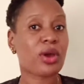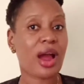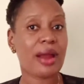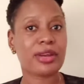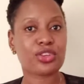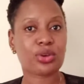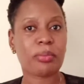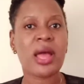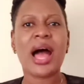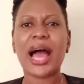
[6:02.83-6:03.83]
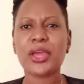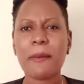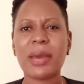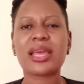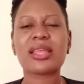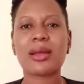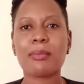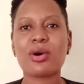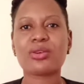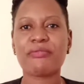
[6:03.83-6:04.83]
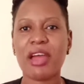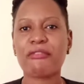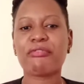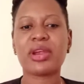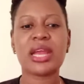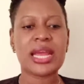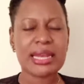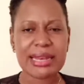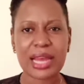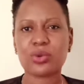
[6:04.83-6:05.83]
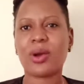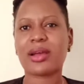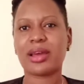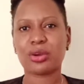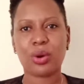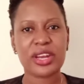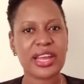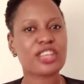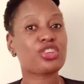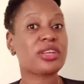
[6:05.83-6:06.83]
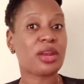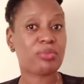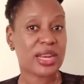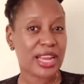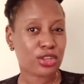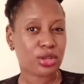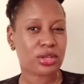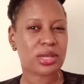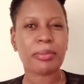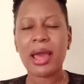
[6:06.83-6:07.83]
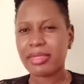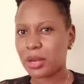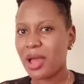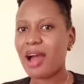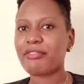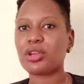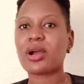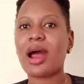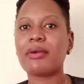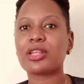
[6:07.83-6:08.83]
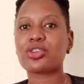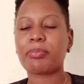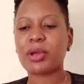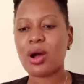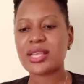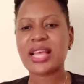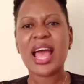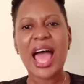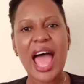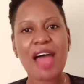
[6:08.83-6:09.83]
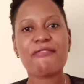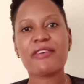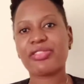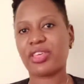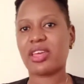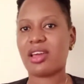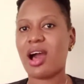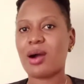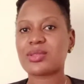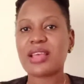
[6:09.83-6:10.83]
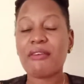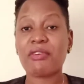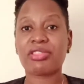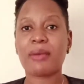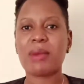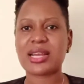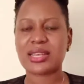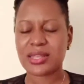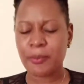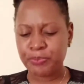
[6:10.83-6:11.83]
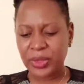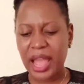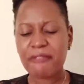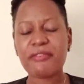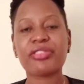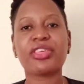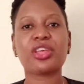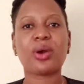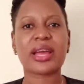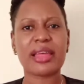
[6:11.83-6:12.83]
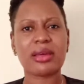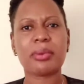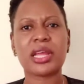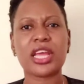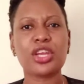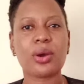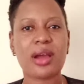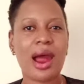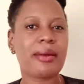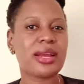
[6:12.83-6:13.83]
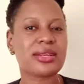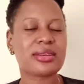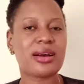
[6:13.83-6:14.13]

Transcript: your current job? Are you making the most of every network and connection and relationship that you have in your current job? Because everything counts, everything matters. Everything you're gathering in your current